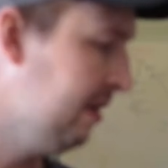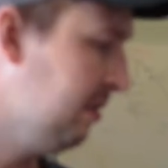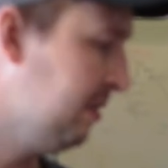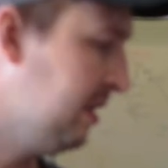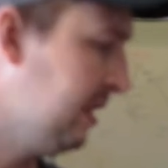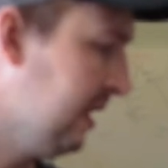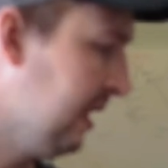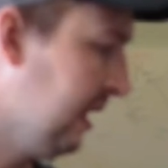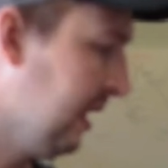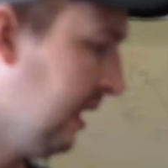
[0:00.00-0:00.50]

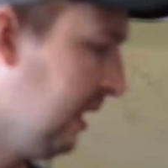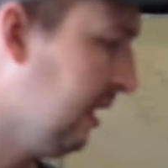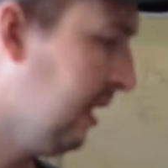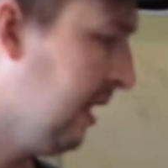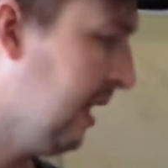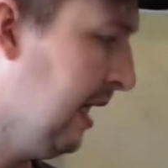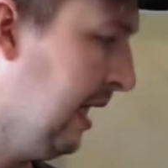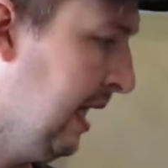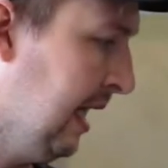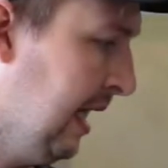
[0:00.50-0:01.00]
using
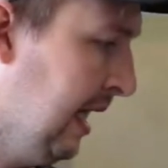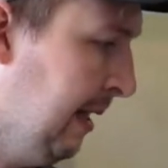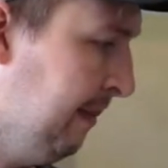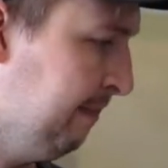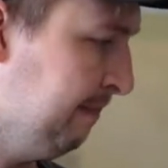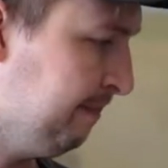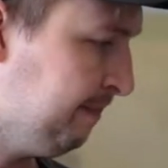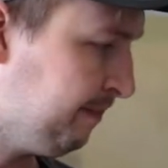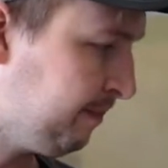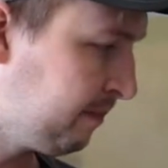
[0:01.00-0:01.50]

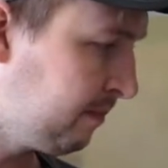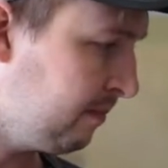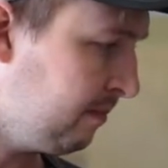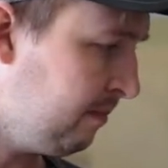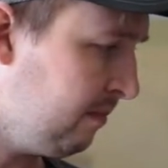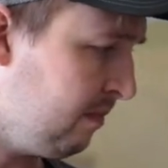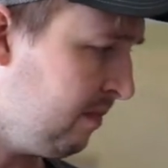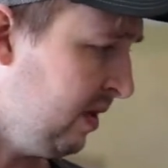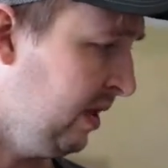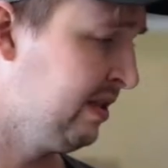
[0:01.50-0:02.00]

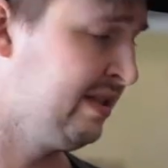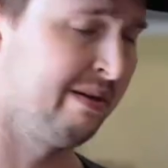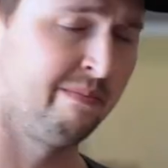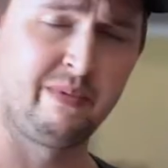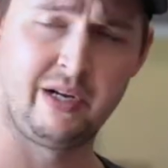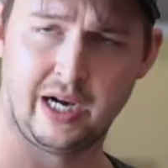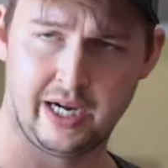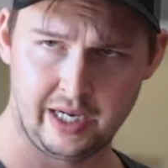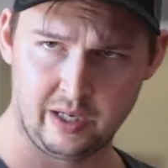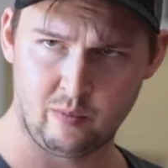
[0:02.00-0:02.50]
some
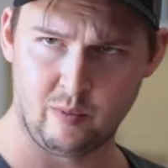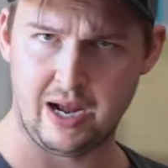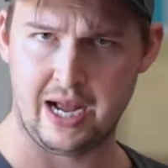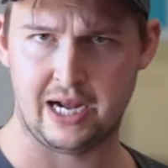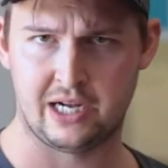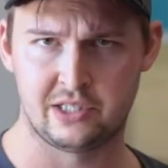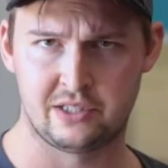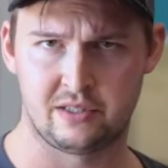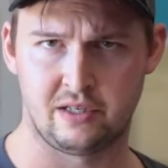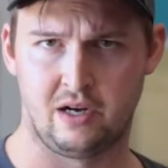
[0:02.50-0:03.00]
cutting
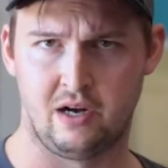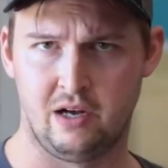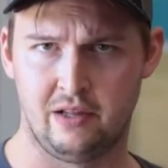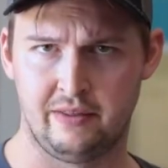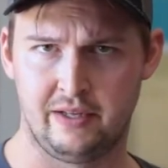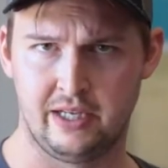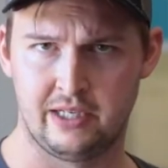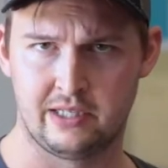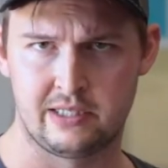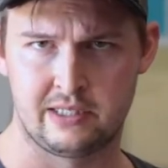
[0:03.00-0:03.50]
wax
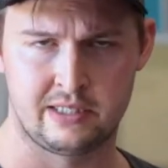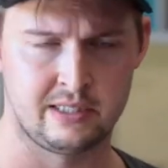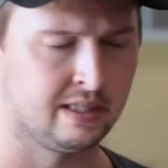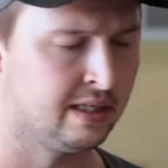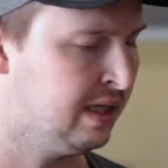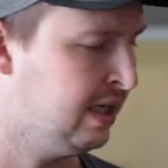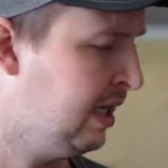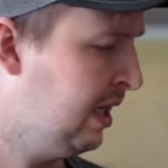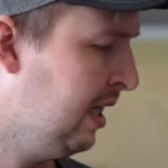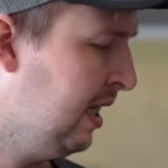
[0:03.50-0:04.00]
on this.
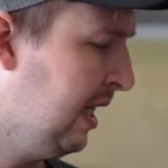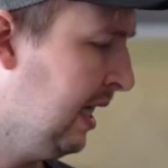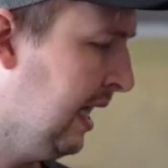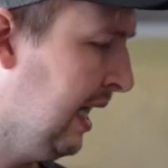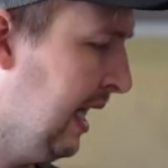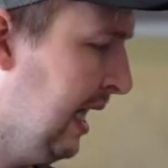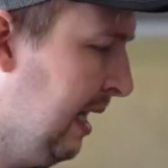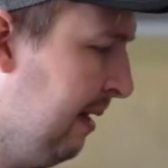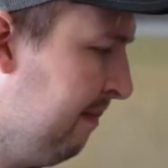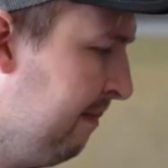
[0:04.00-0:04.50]

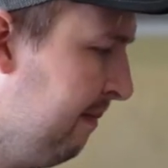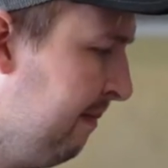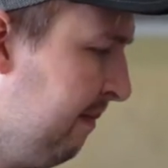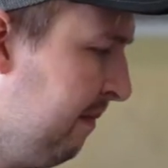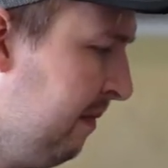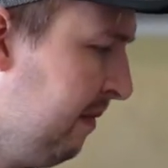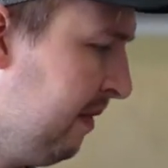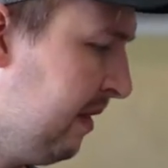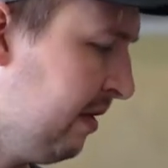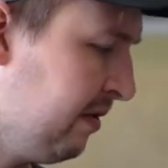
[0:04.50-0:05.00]

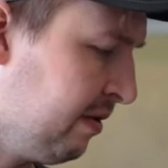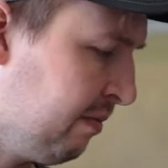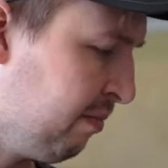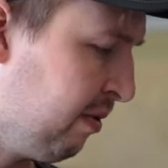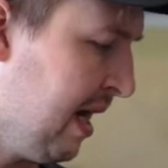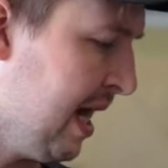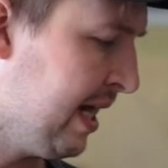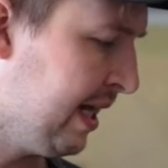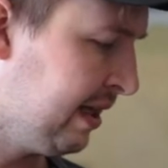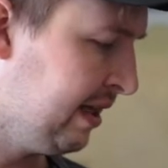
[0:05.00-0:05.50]
There's a
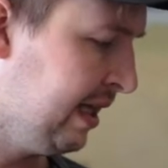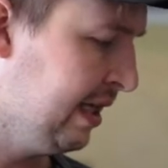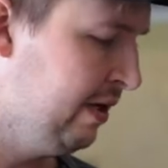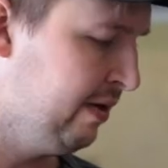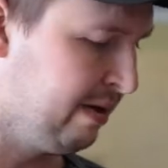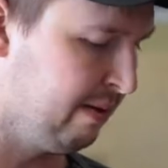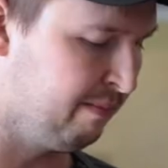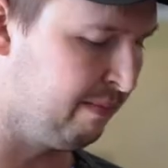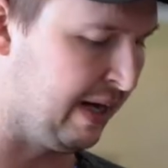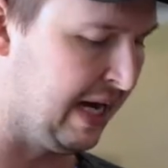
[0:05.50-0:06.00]
product that
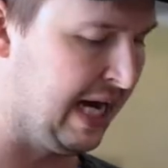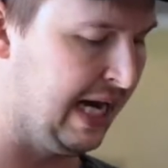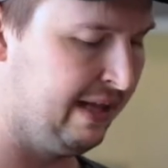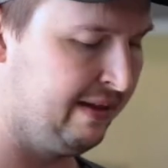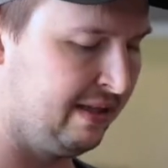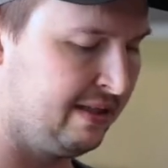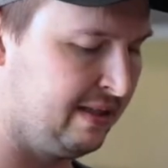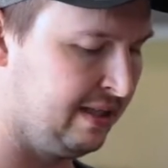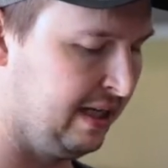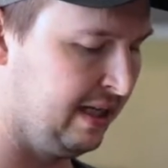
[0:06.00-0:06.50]
you can buy
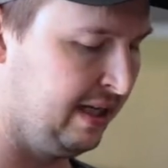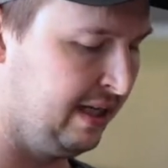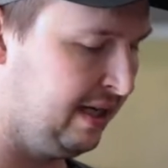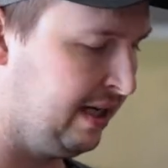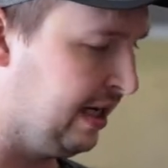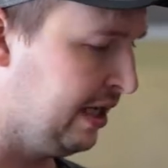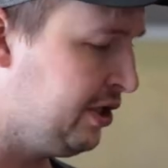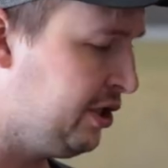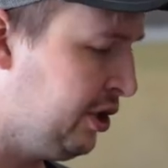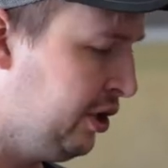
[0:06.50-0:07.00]
that's a
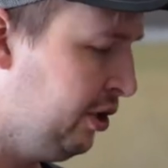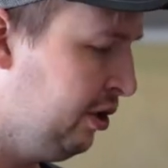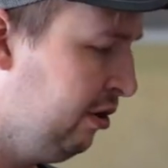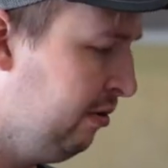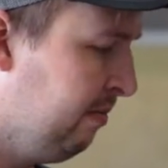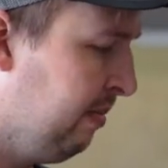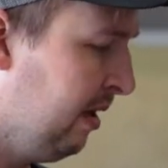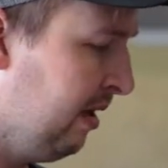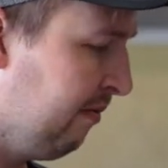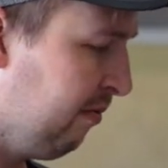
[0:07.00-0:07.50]

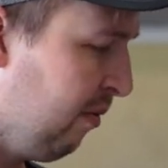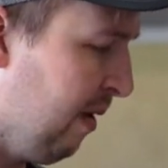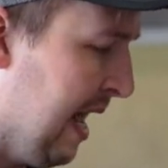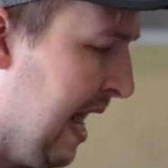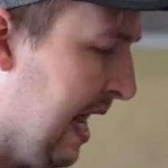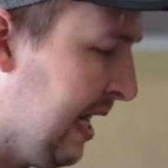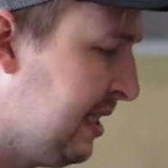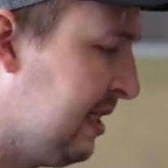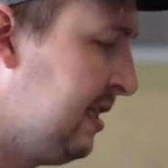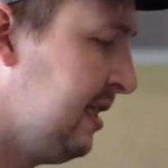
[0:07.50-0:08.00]
tube of
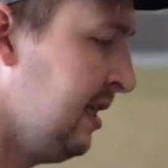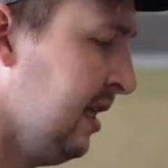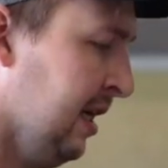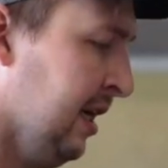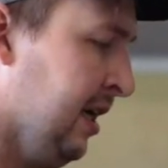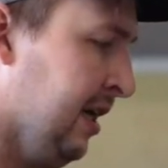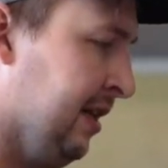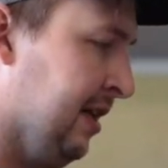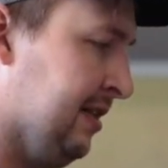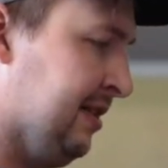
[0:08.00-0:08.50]
wax
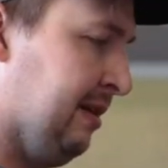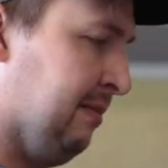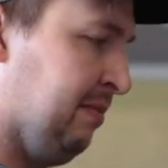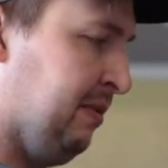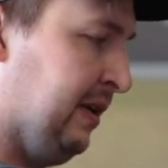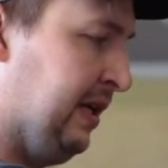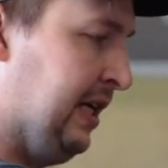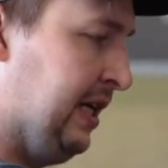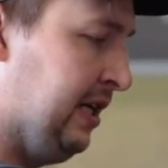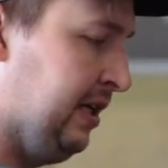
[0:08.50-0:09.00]
that
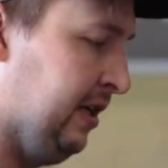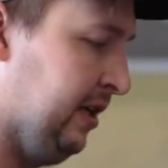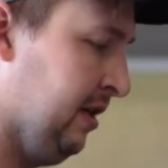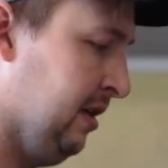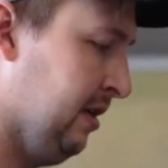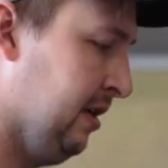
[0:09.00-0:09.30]
simply